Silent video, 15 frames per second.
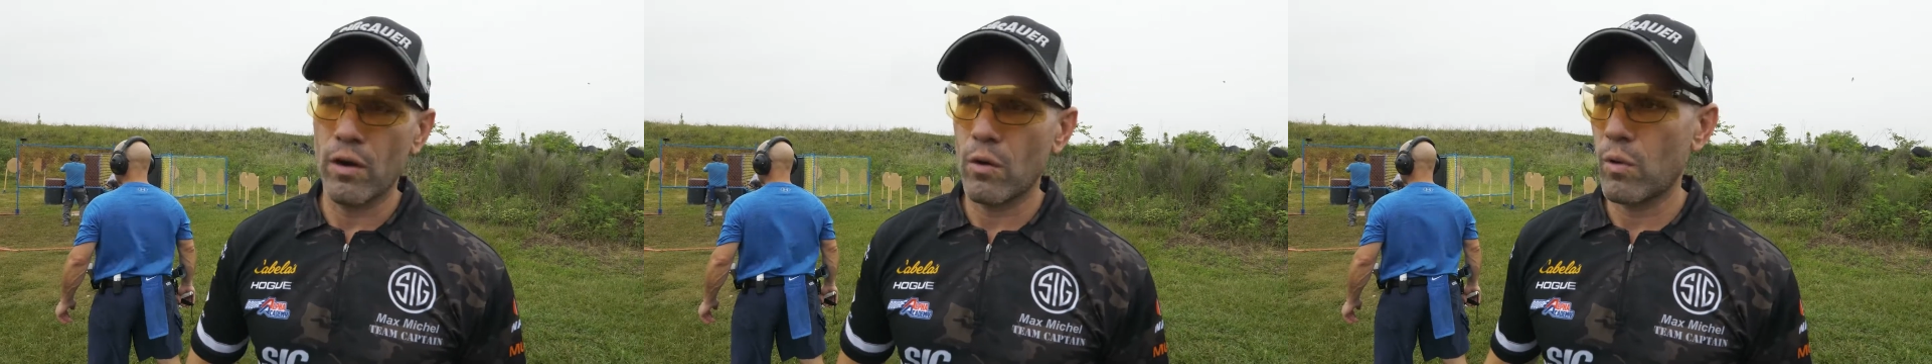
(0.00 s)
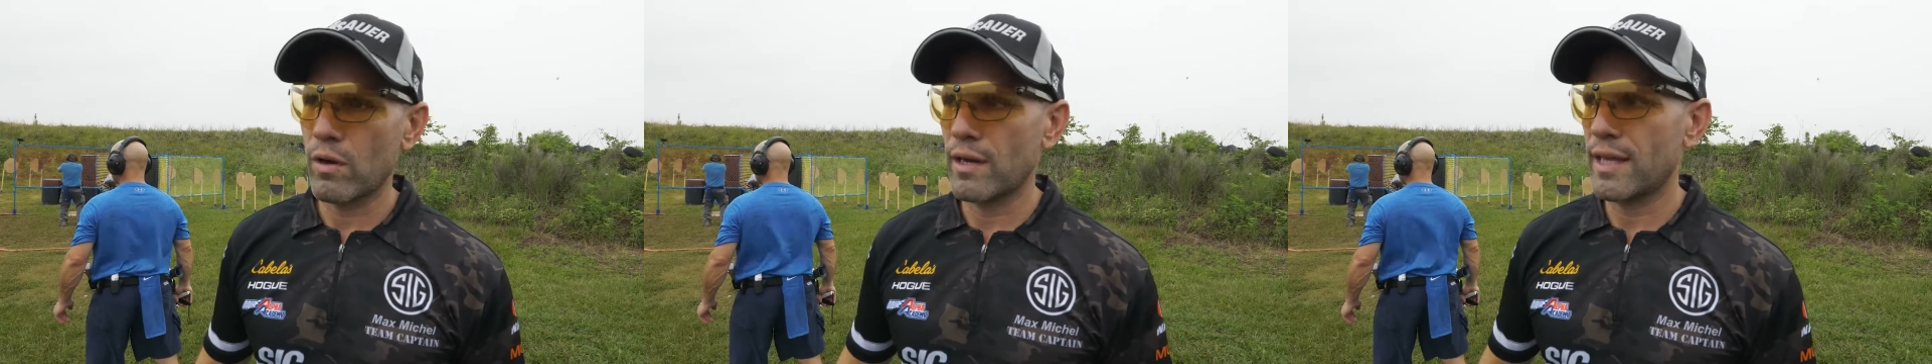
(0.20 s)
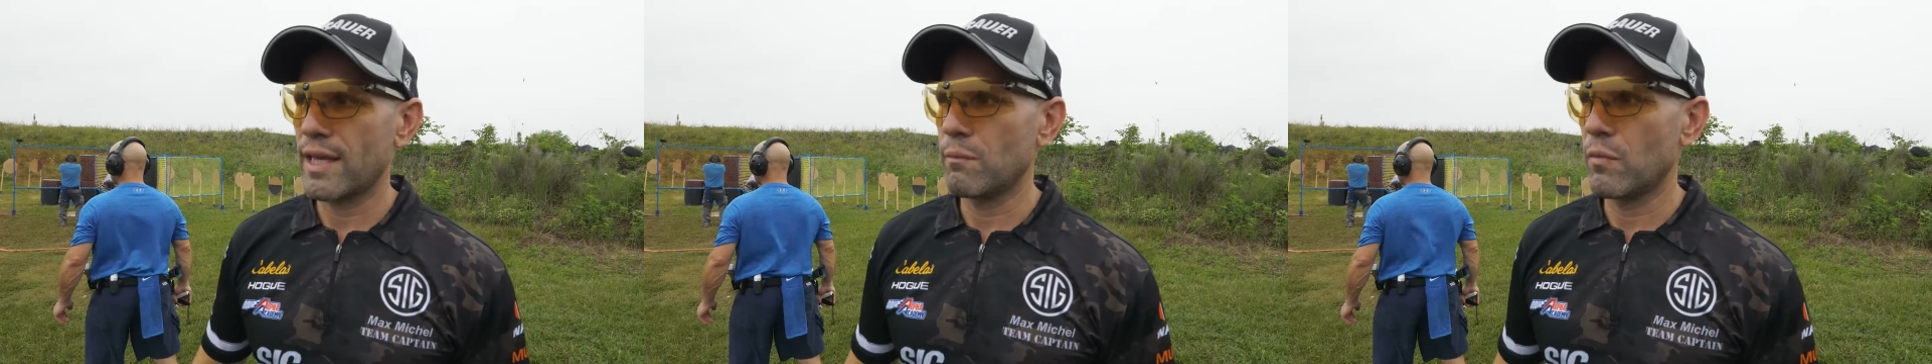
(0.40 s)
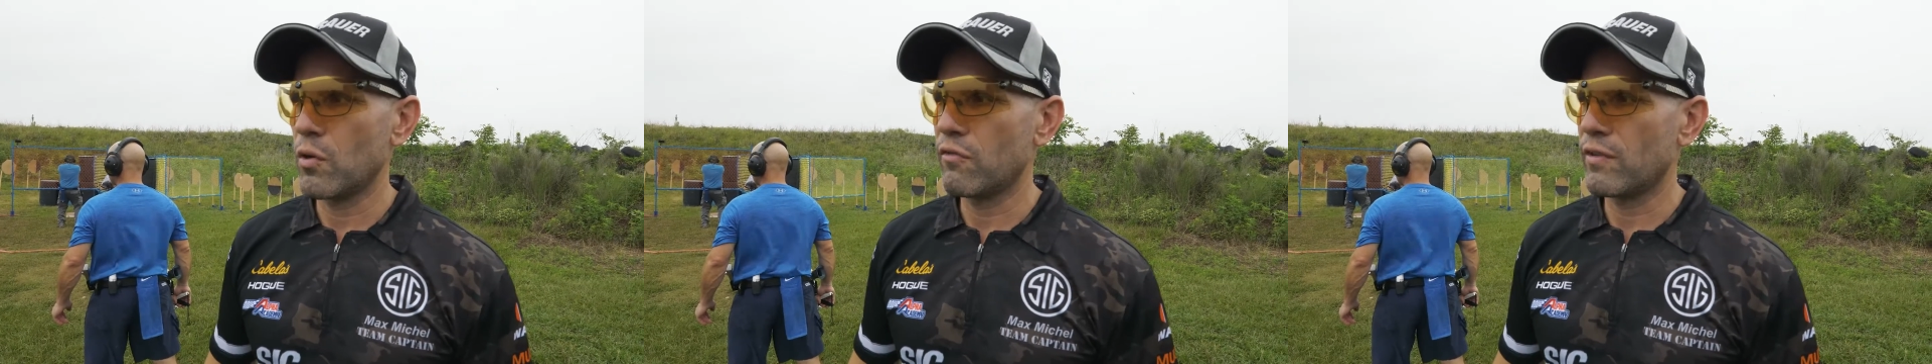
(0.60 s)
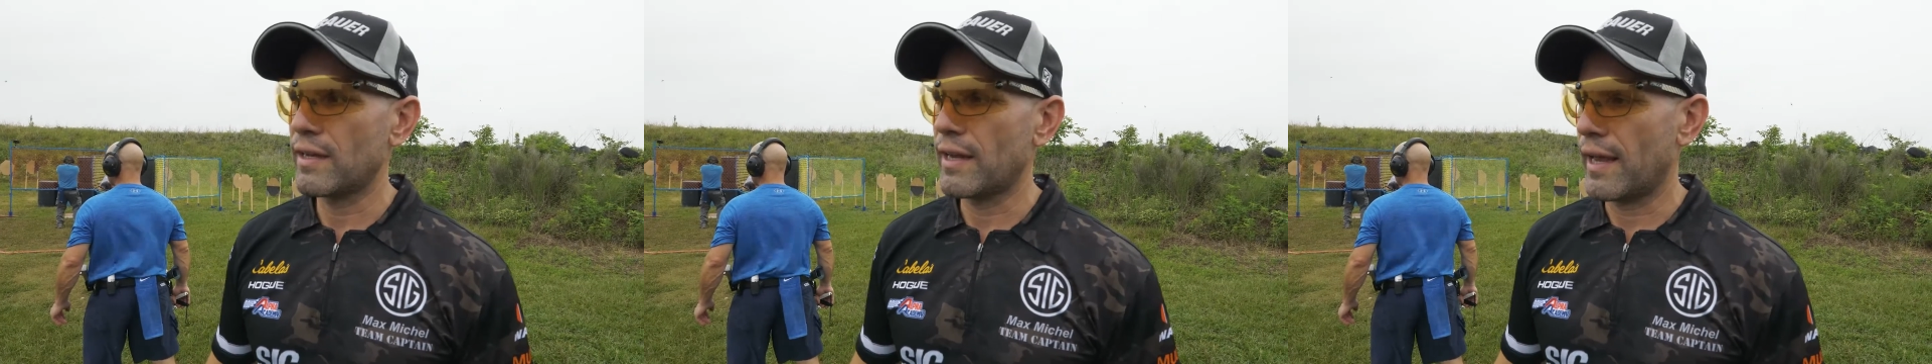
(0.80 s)
I wanted to keep
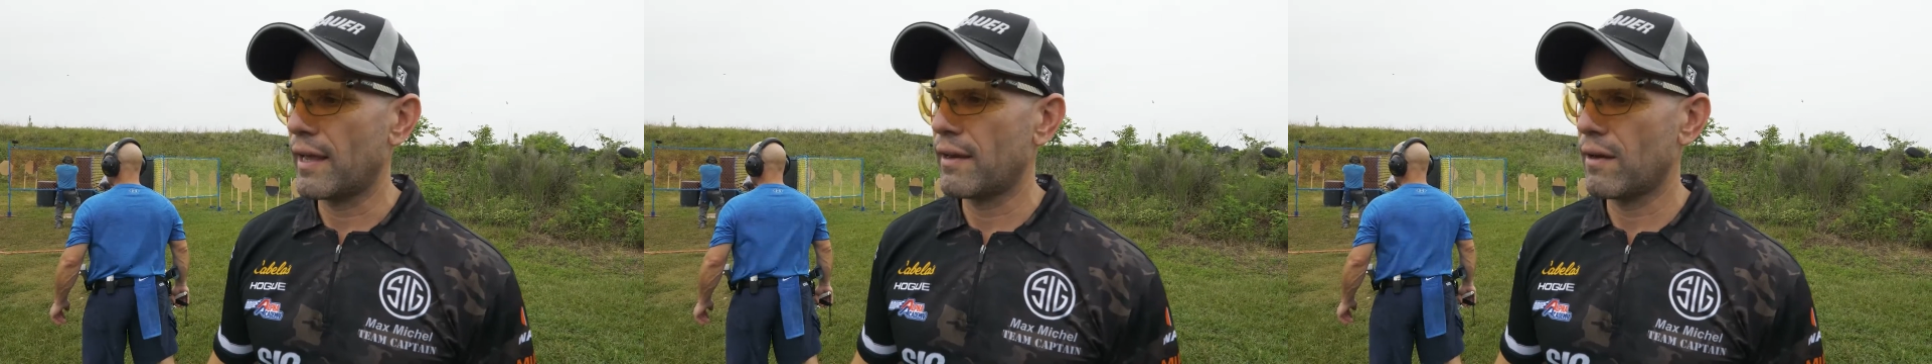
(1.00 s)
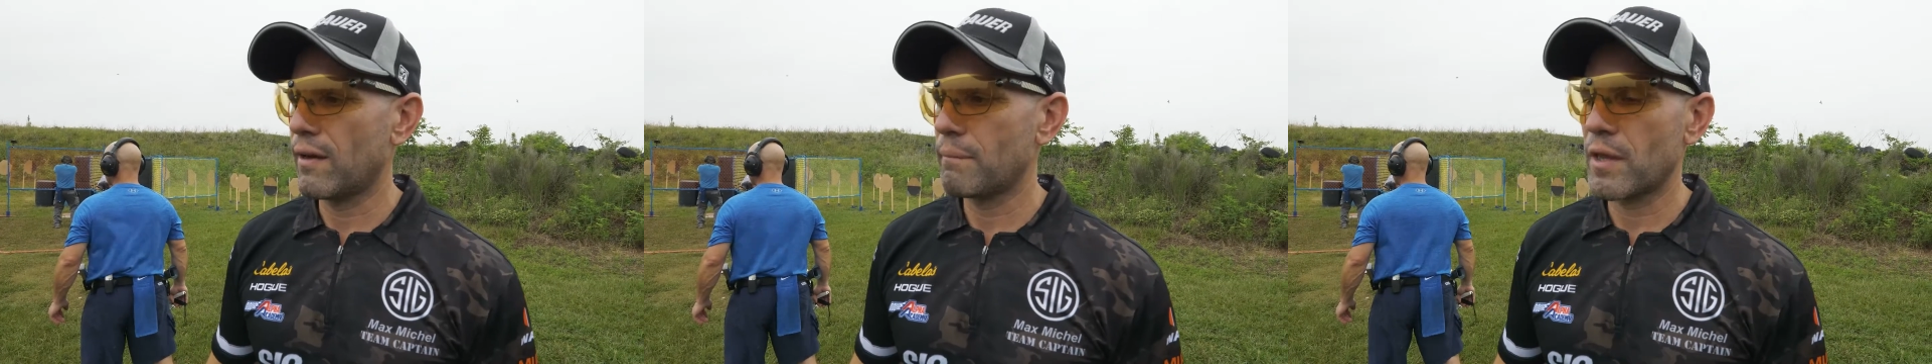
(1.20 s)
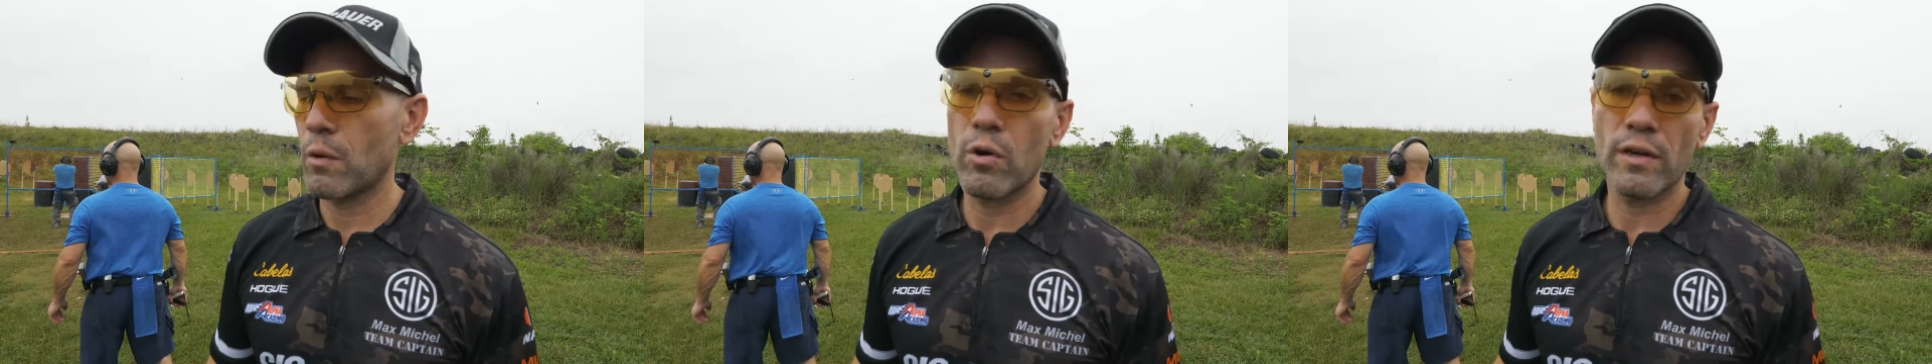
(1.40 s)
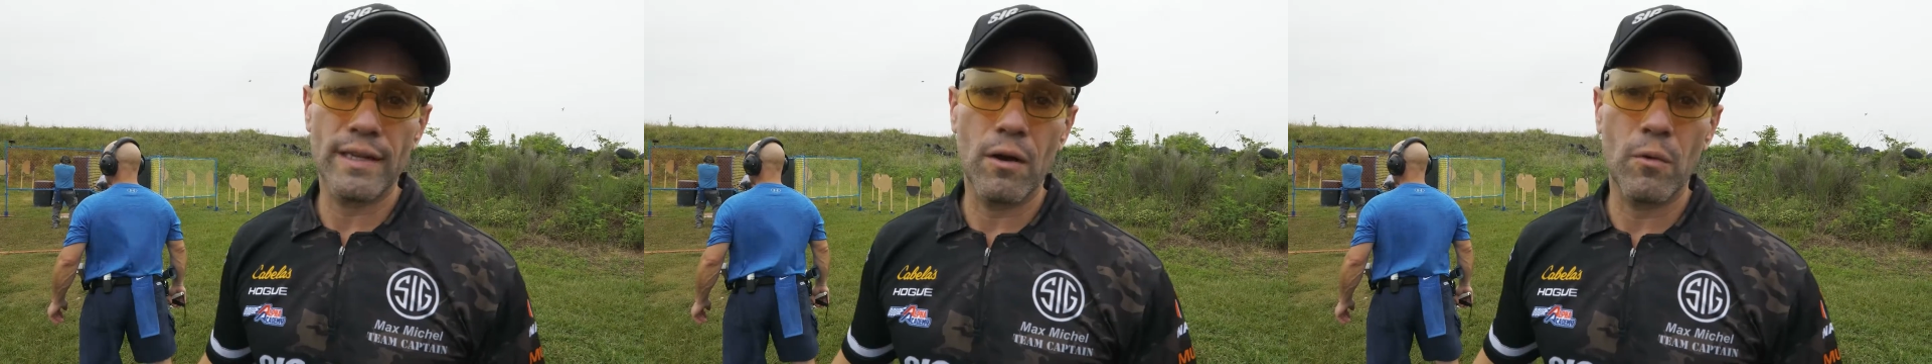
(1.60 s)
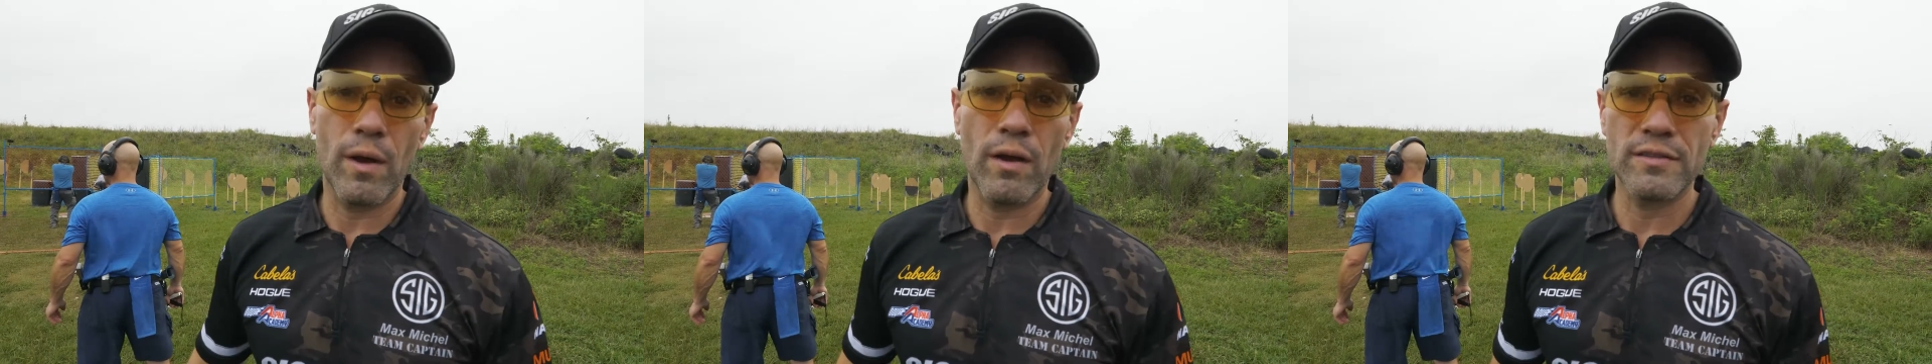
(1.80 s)
moving, and it worked
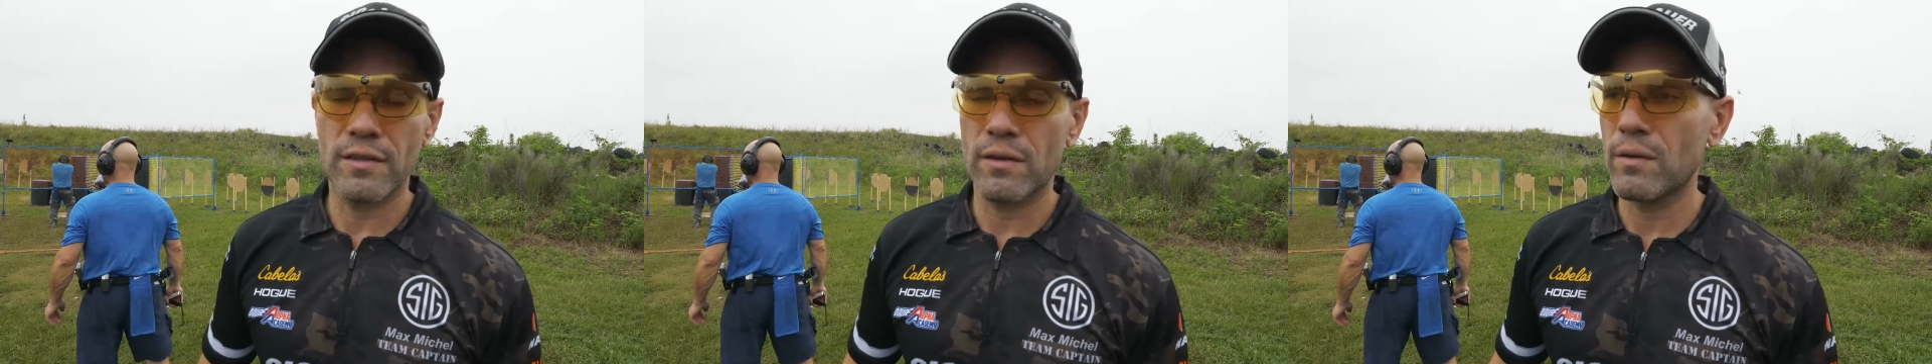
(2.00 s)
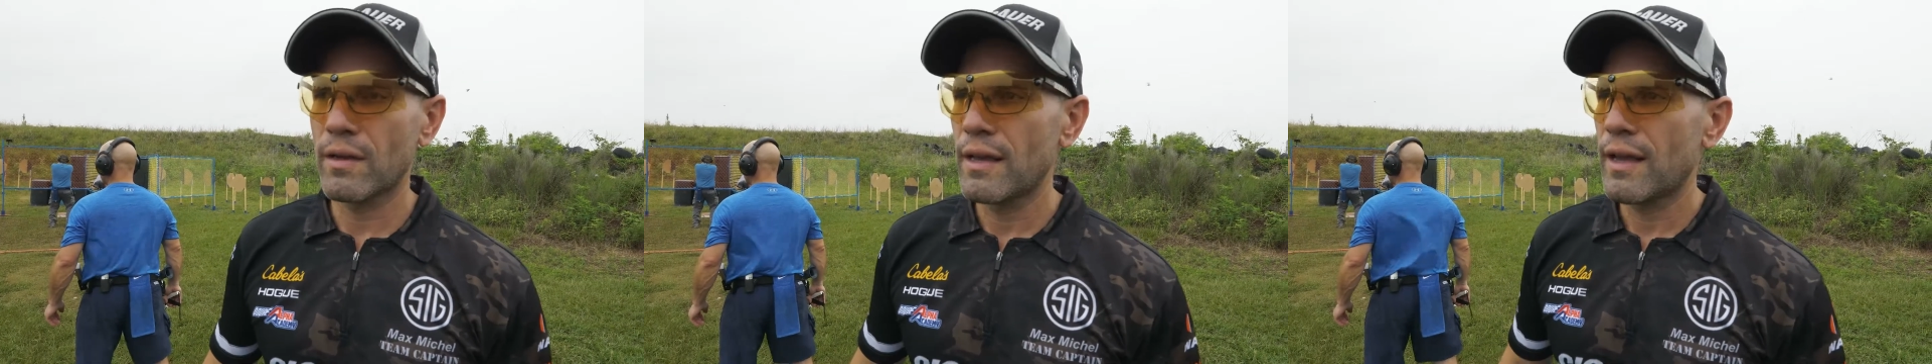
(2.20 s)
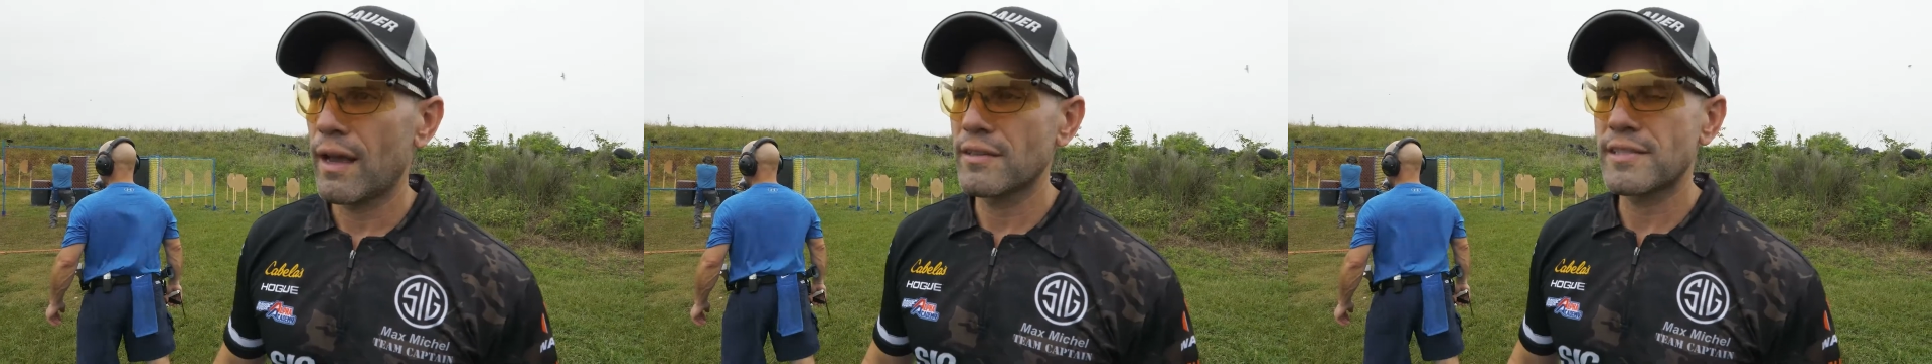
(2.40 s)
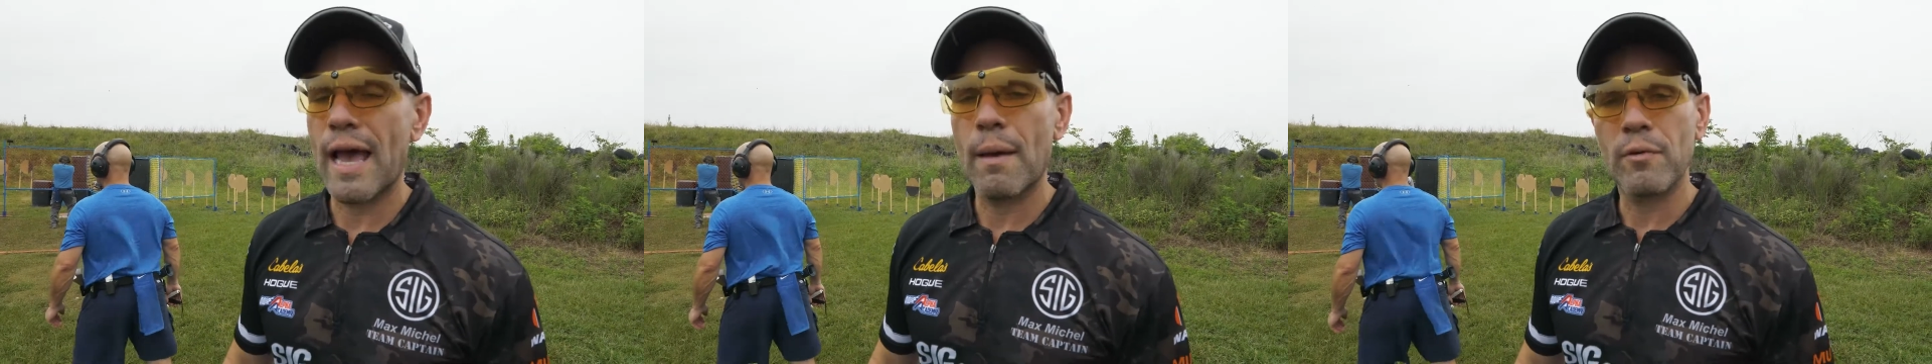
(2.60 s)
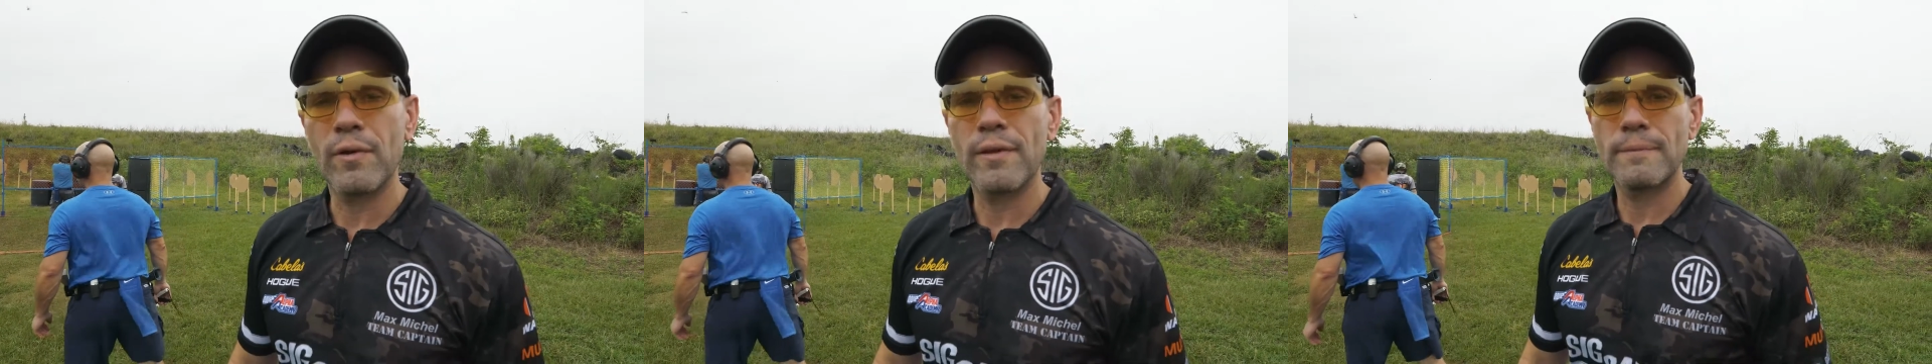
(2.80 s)
out well. So I was happy with